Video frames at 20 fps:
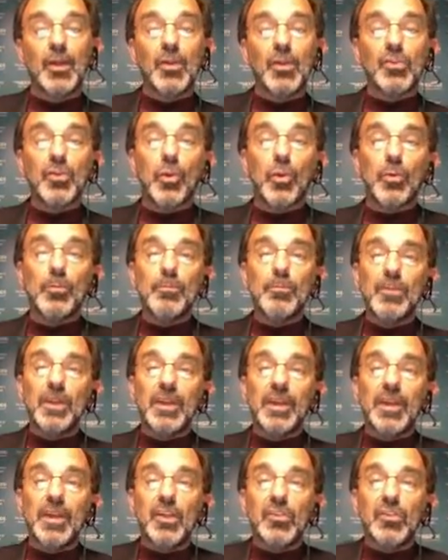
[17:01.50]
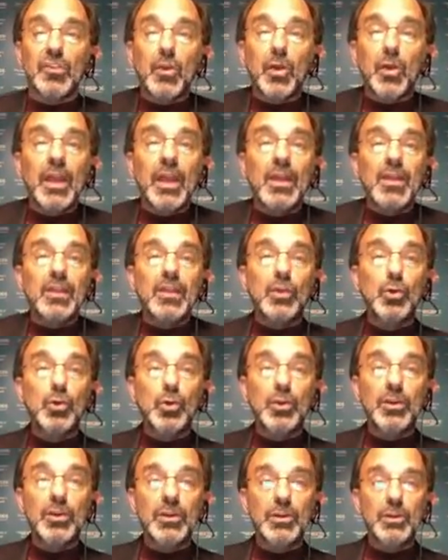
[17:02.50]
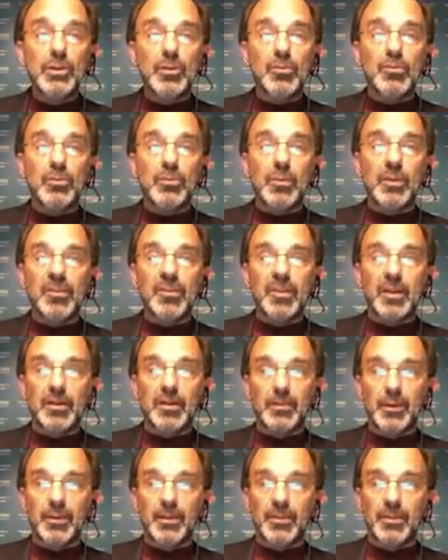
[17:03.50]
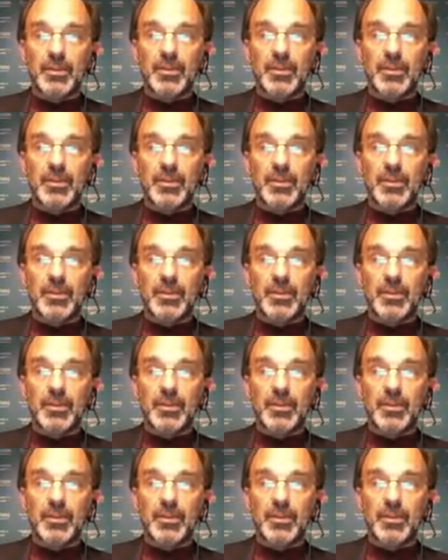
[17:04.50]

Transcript: So, is there any good news to be said about